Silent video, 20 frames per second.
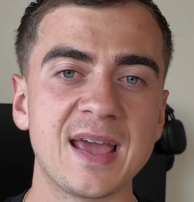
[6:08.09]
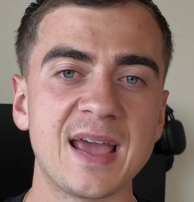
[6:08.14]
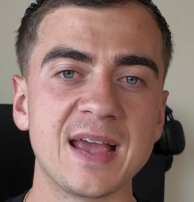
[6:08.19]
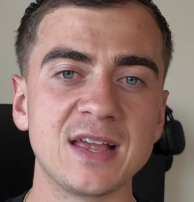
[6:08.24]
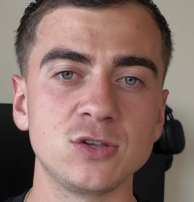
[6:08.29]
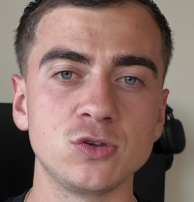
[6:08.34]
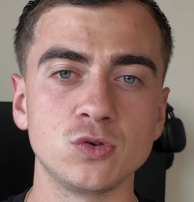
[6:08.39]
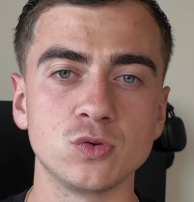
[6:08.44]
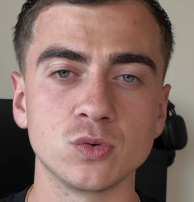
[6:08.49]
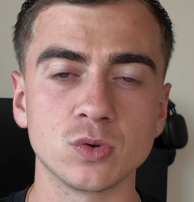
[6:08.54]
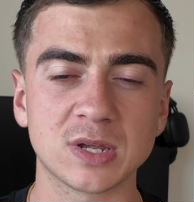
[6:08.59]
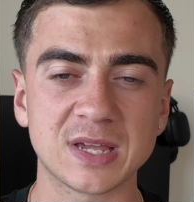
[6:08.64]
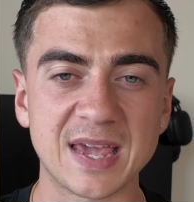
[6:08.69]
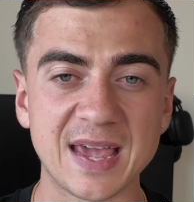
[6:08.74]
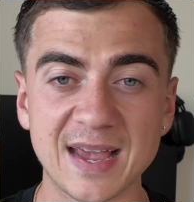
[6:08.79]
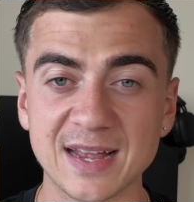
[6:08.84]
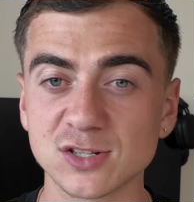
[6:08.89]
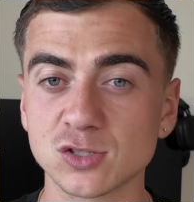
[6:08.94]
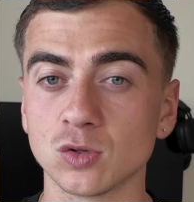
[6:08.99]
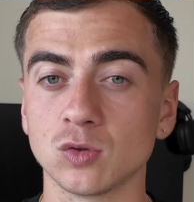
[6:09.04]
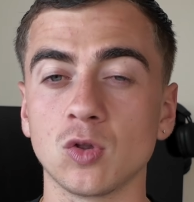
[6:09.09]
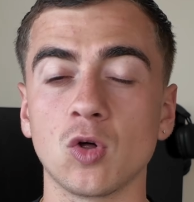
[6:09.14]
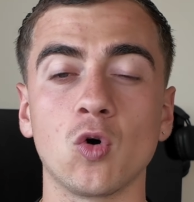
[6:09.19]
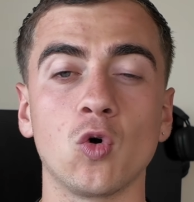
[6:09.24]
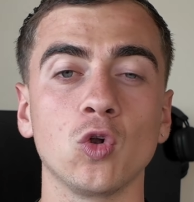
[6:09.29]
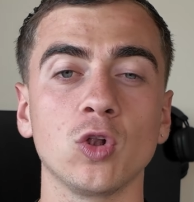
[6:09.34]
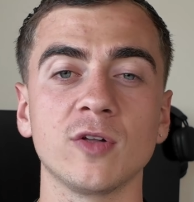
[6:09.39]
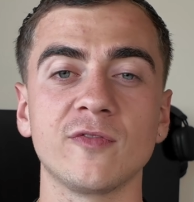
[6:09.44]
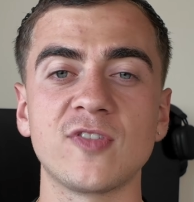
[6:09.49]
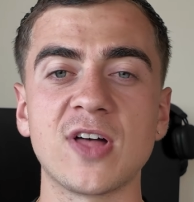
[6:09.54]
and you cancel
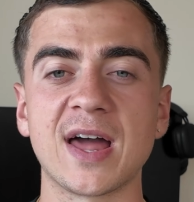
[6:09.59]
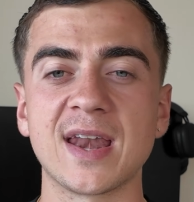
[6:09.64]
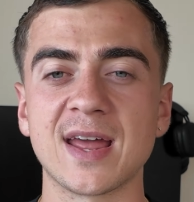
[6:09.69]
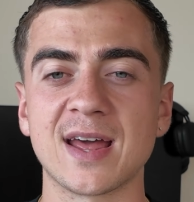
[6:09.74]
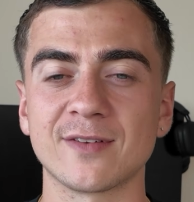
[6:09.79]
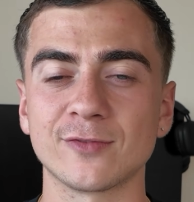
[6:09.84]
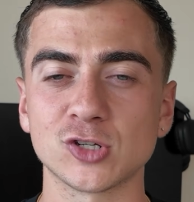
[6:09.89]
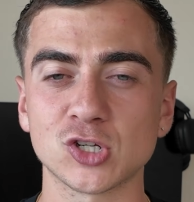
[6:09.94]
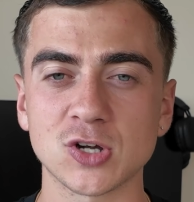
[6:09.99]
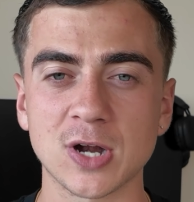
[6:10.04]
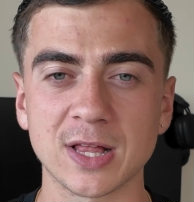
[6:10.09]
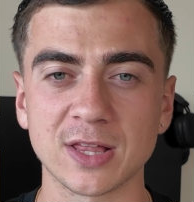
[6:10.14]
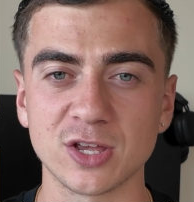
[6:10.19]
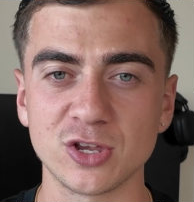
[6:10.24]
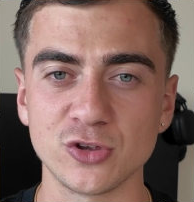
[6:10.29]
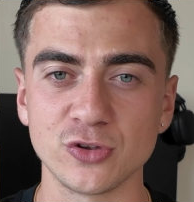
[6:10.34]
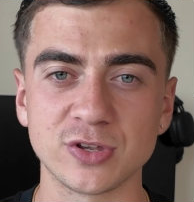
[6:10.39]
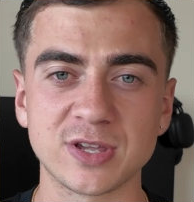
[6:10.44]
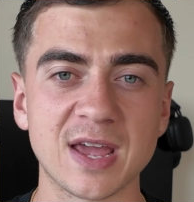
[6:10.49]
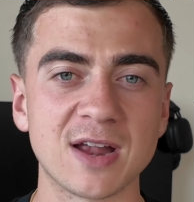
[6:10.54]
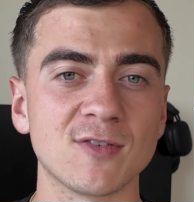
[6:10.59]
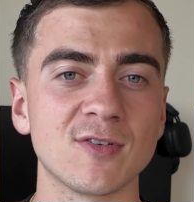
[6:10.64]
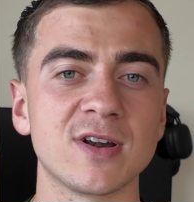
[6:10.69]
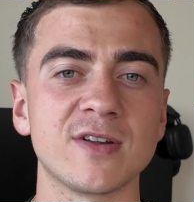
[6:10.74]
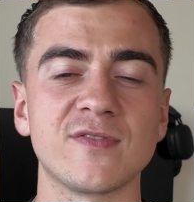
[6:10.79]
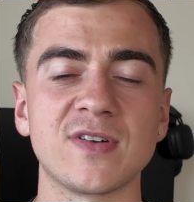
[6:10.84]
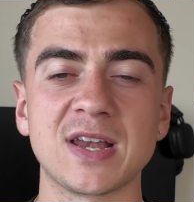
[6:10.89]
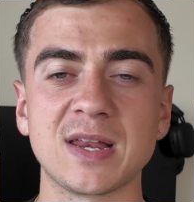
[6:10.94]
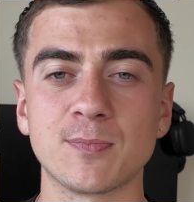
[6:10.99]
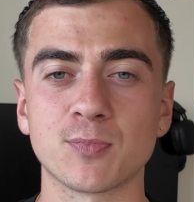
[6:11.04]
all of that out of Australia. You get rid
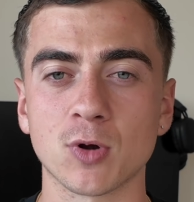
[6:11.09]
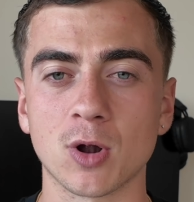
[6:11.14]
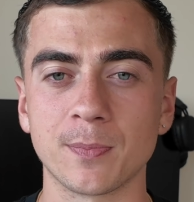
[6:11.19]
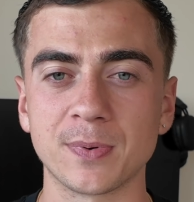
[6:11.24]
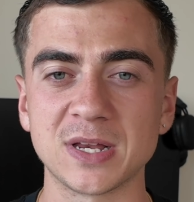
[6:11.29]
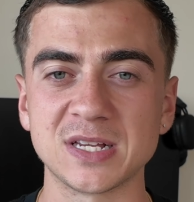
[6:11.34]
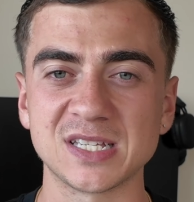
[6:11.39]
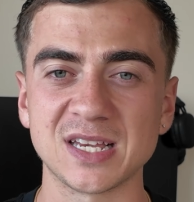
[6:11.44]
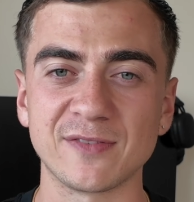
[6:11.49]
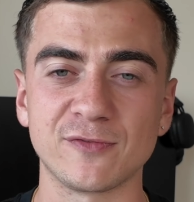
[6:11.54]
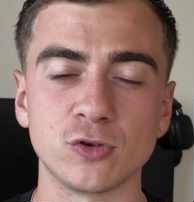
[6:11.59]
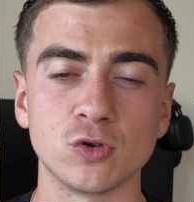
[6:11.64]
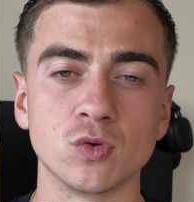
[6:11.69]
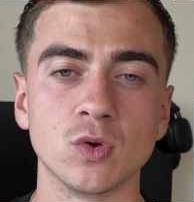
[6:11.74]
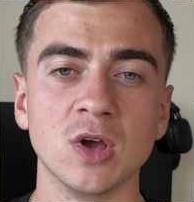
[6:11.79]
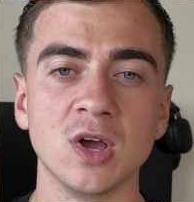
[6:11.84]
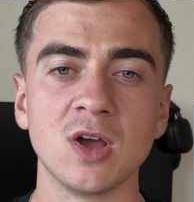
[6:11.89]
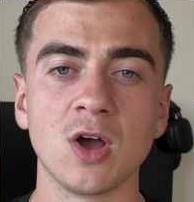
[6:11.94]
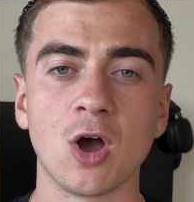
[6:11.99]
of any properties. If you